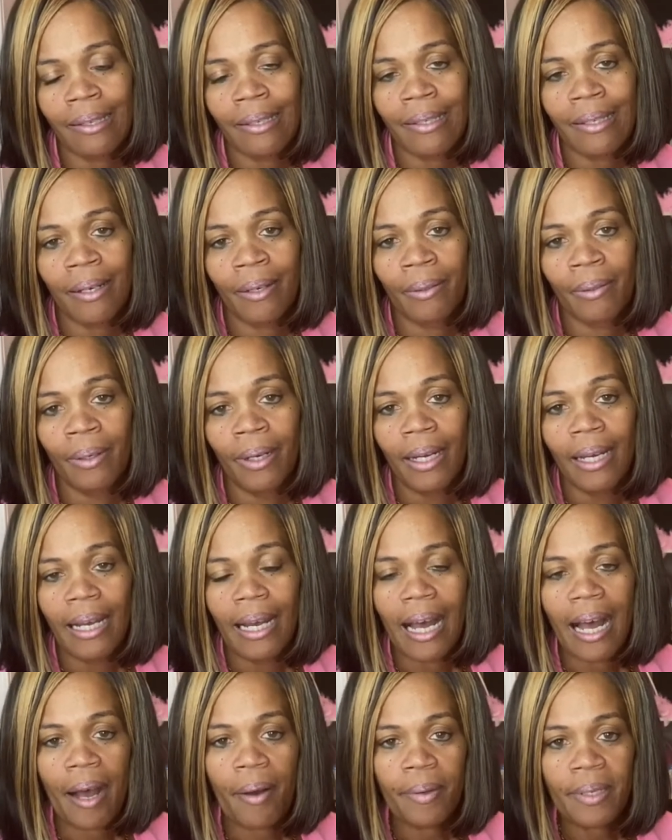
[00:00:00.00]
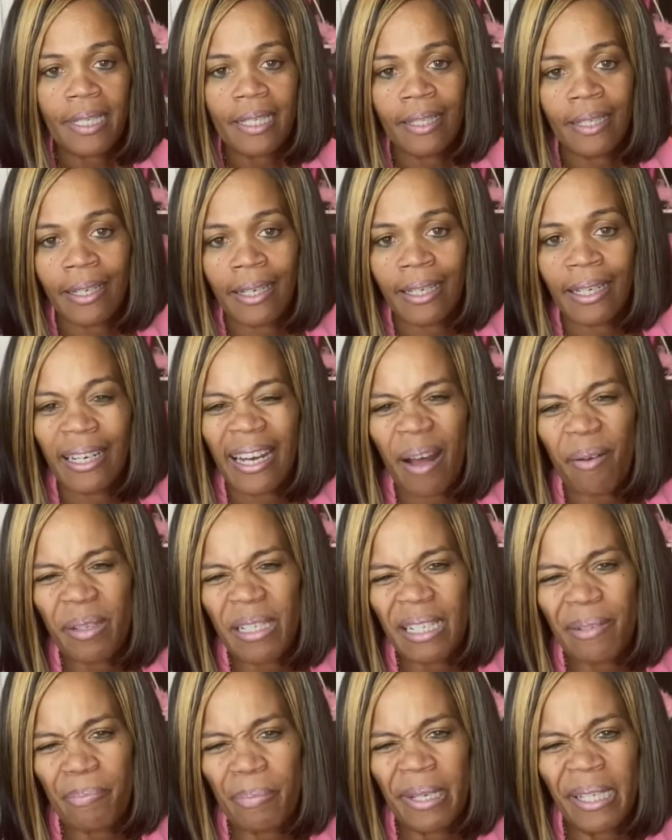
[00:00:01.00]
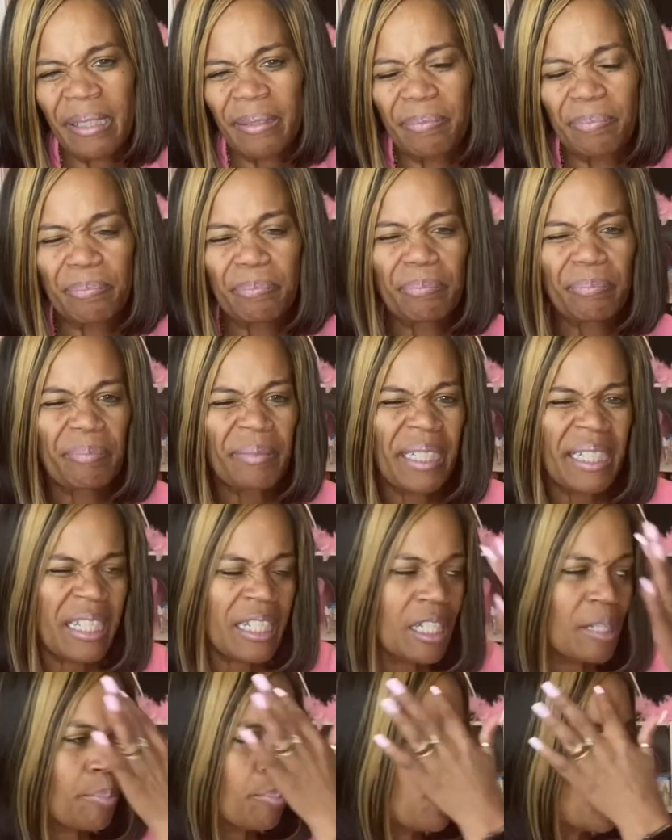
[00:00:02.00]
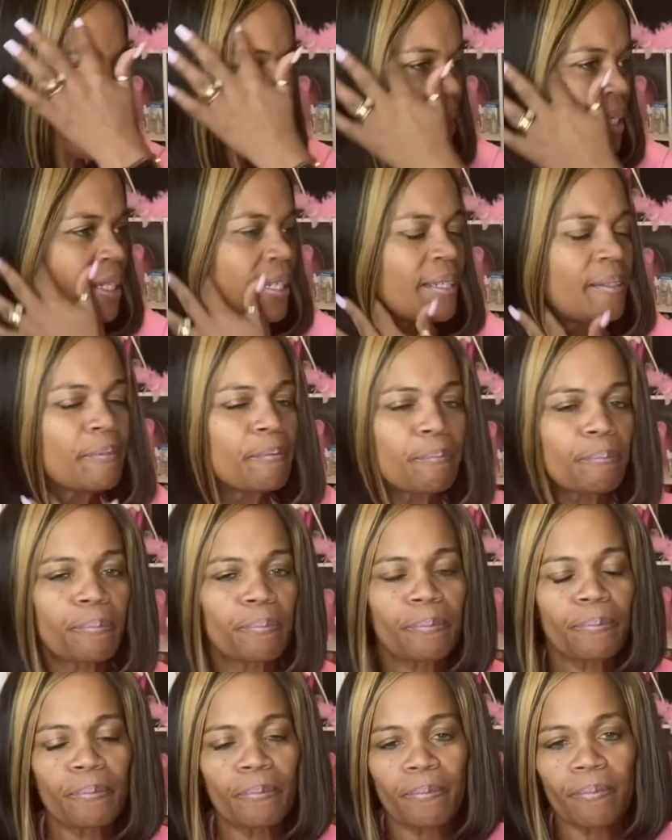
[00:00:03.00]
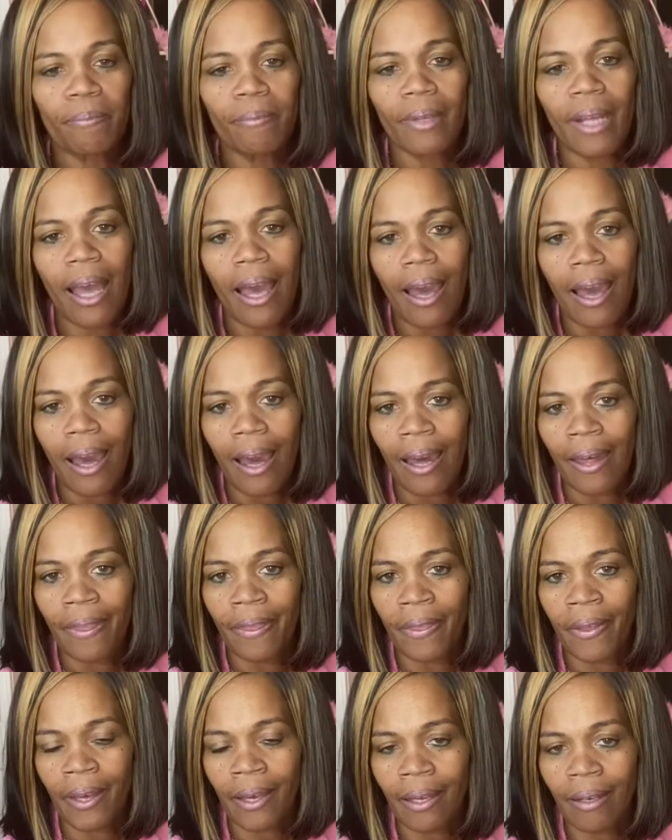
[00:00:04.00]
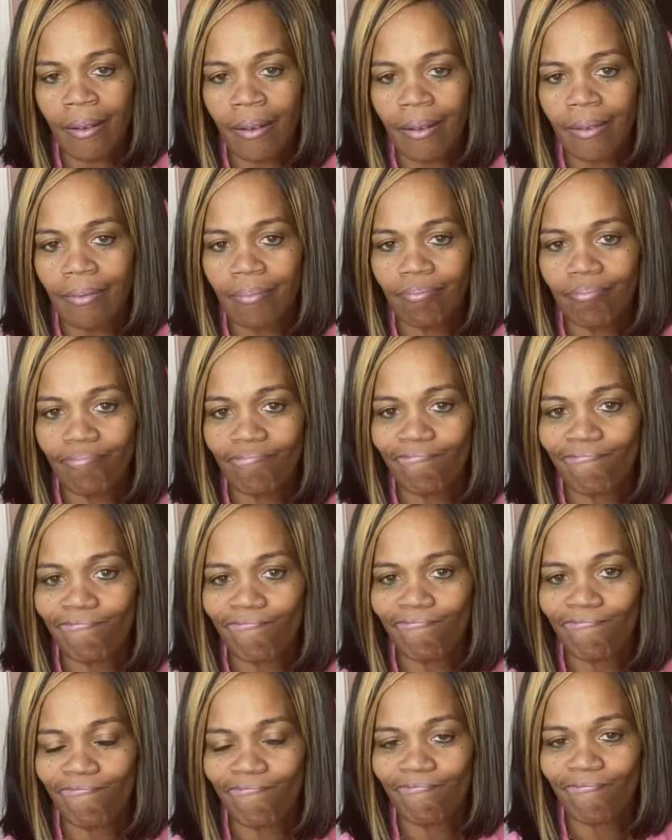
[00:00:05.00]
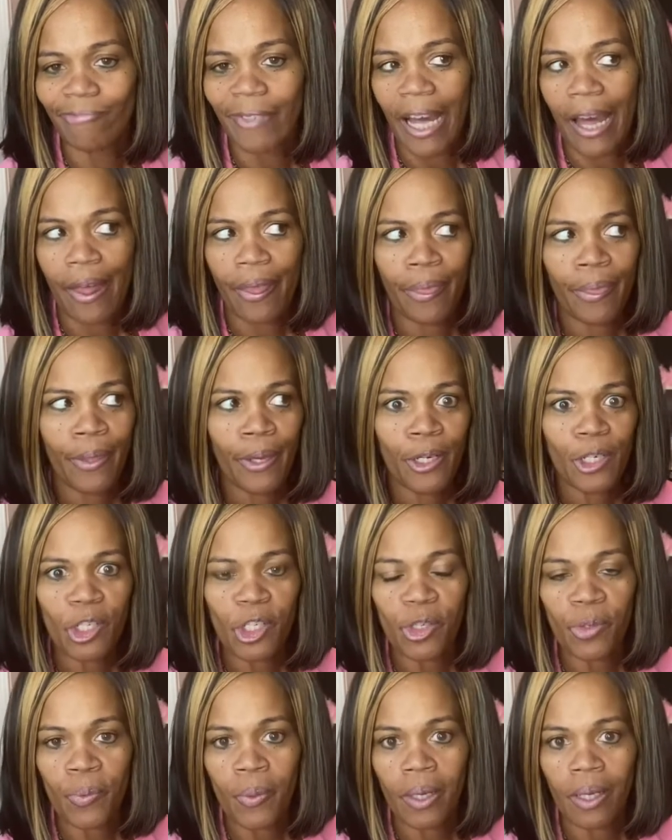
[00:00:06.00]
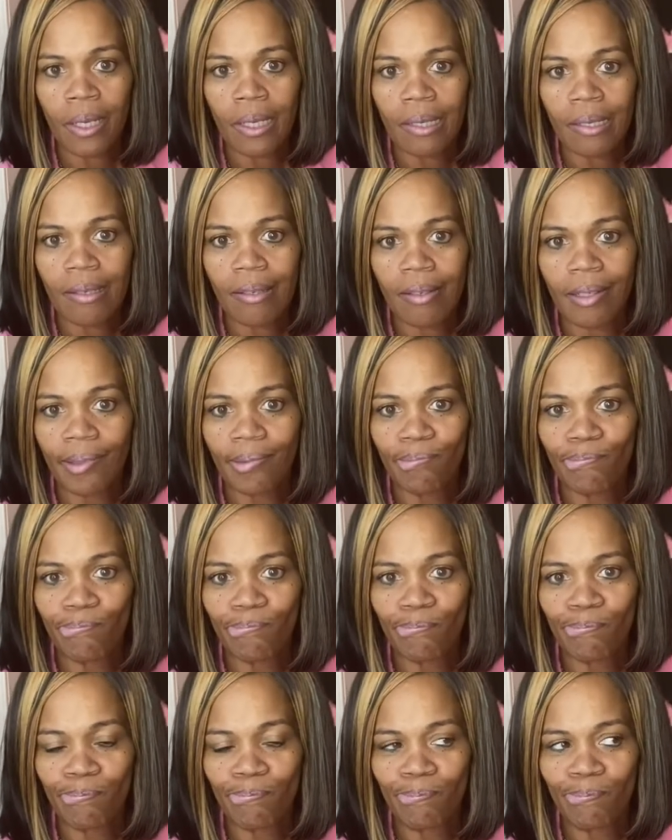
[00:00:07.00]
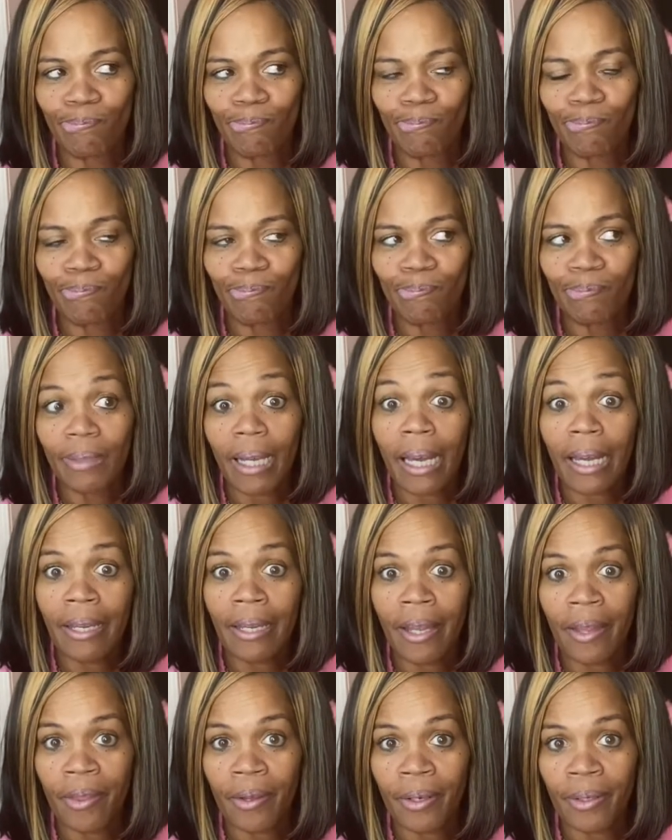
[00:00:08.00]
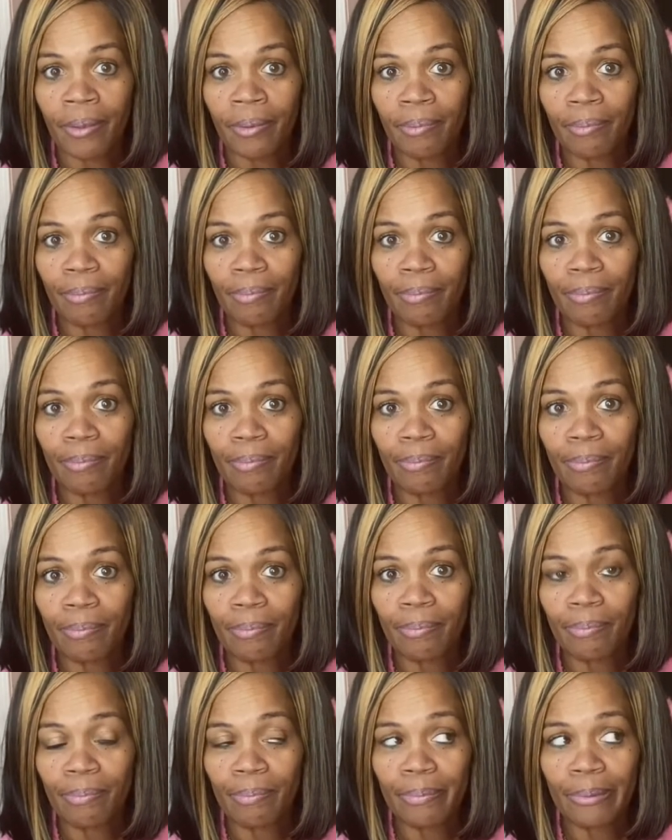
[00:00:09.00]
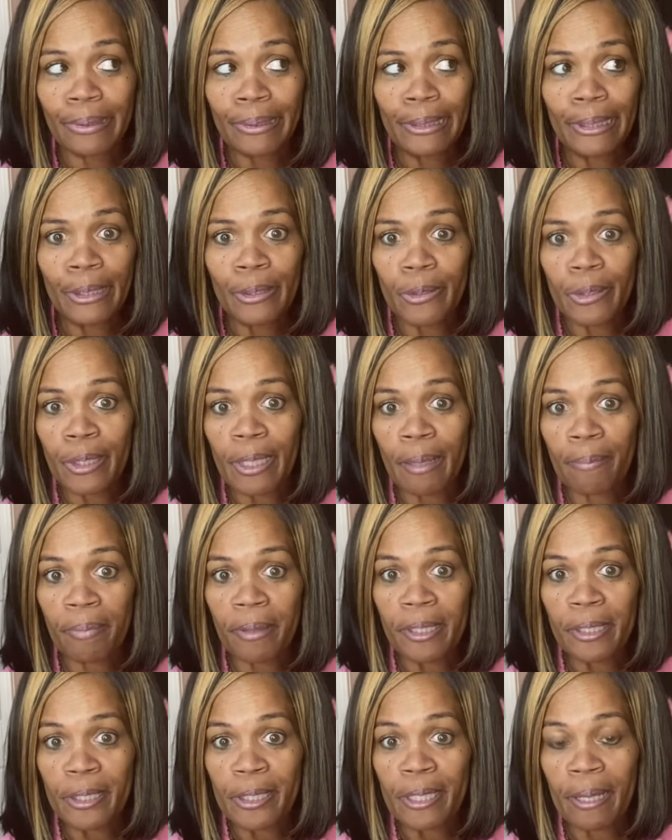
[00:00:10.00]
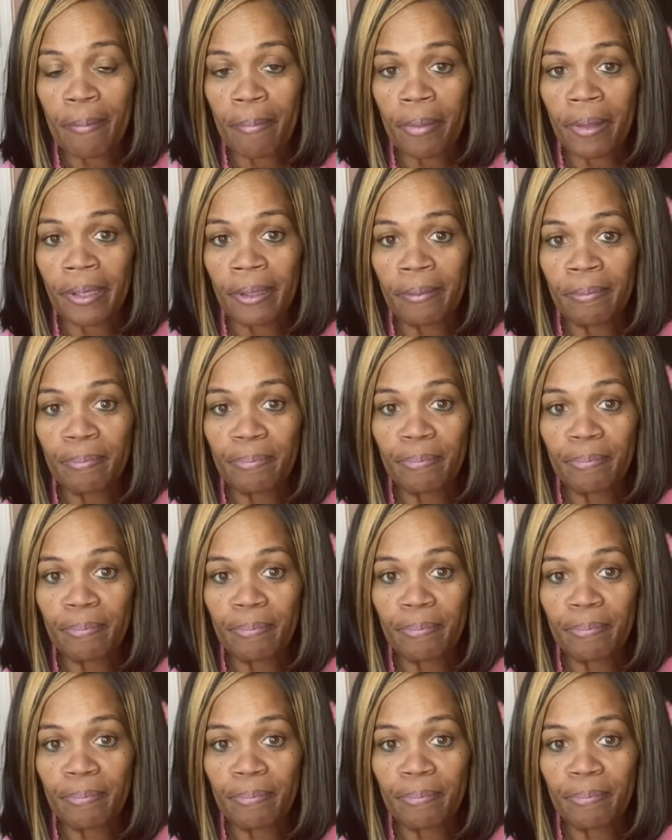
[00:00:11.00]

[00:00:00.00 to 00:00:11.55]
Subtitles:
So I was looking, and I was a bit disappointed, and then there she was, another little something, something.